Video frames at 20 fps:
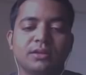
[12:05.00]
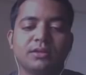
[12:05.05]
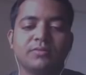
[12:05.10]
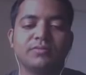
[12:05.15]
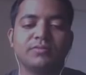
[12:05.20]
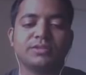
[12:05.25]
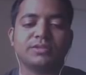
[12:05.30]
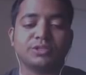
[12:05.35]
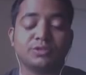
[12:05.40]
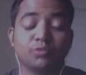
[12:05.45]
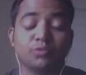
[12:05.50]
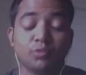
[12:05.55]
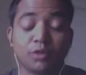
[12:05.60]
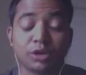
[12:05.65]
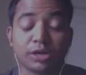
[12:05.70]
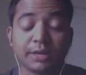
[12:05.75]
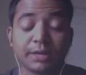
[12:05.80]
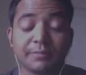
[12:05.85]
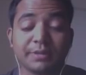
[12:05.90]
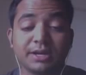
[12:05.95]
which do
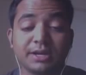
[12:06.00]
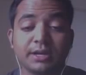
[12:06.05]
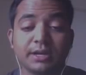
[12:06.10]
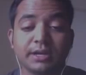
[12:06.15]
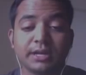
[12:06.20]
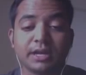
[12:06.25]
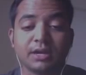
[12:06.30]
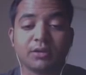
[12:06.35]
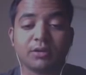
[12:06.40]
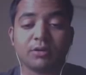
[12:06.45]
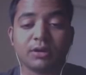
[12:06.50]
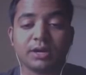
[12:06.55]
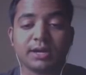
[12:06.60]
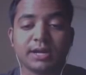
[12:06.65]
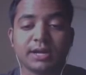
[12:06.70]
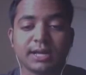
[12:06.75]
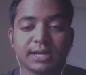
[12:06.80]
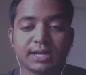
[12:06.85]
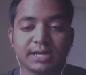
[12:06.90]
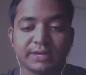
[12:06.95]
not happen in India, or
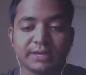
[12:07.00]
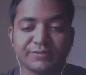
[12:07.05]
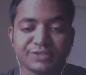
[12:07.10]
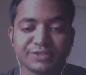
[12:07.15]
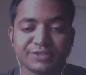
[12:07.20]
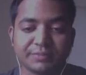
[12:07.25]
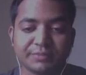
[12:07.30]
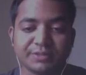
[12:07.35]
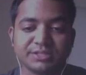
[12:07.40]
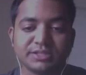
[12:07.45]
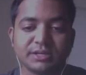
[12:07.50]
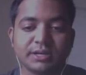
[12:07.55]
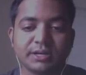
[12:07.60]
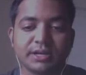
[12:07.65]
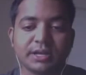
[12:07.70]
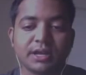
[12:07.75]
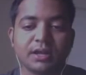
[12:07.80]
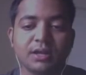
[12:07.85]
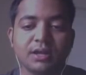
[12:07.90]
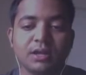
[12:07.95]
indirectly, which happens in
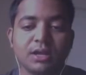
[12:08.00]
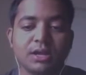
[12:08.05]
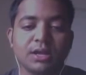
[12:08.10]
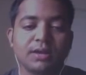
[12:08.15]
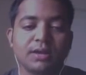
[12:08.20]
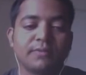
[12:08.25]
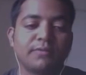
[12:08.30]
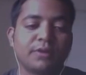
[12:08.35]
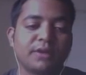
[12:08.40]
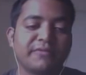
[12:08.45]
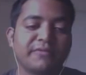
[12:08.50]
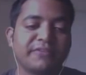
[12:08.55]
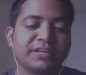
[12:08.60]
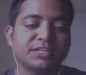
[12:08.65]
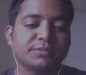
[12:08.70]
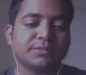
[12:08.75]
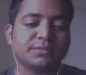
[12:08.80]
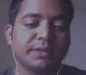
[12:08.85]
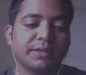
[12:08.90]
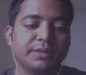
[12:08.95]
India for a
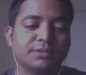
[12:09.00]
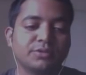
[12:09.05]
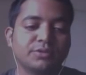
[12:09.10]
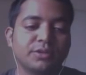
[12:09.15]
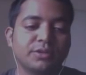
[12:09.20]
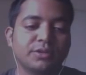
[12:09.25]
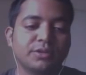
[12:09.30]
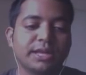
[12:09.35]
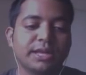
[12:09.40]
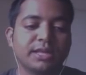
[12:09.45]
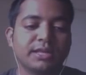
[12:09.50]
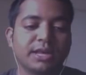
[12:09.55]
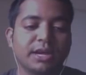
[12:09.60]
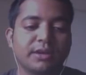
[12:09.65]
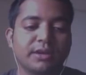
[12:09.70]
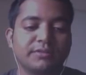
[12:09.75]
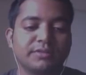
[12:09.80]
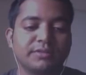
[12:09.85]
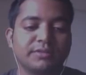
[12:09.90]
fixed period. So in India, the head of the